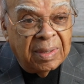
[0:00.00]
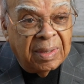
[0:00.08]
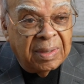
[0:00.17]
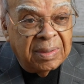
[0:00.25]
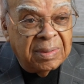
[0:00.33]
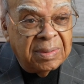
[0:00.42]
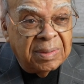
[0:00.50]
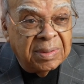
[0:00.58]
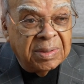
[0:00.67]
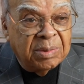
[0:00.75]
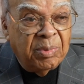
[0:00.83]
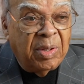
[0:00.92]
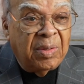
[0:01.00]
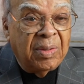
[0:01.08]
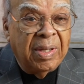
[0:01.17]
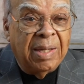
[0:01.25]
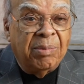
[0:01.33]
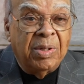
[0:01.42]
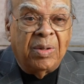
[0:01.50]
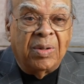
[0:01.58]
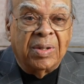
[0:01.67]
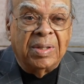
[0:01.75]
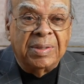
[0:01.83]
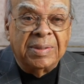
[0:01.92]
a, small Hammond
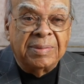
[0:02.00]
organ.